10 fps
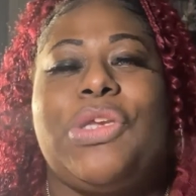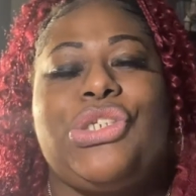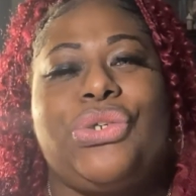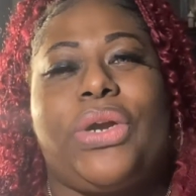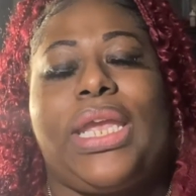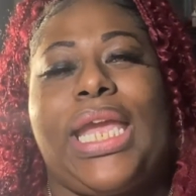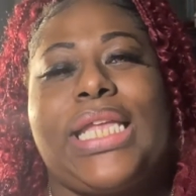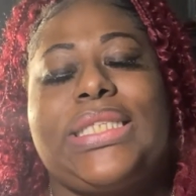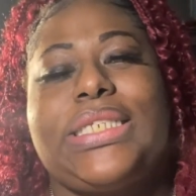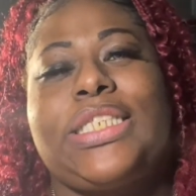be sure
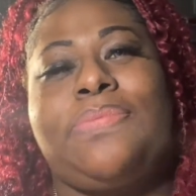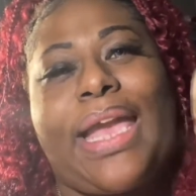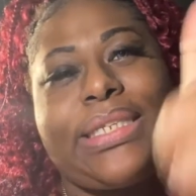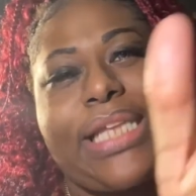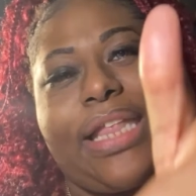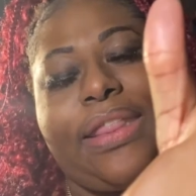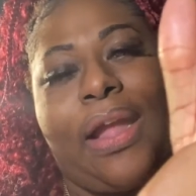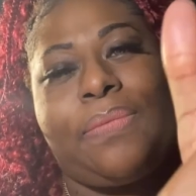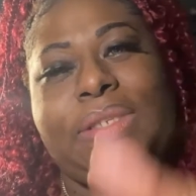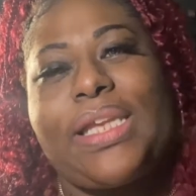again to smash
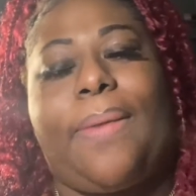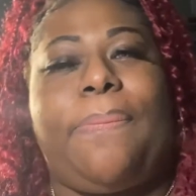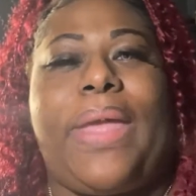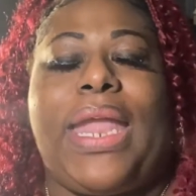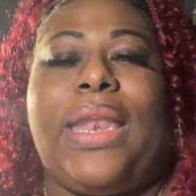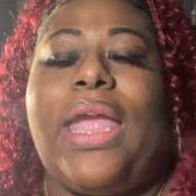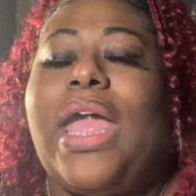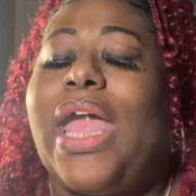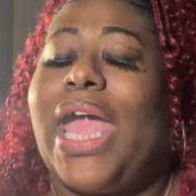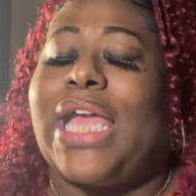that thumbs up button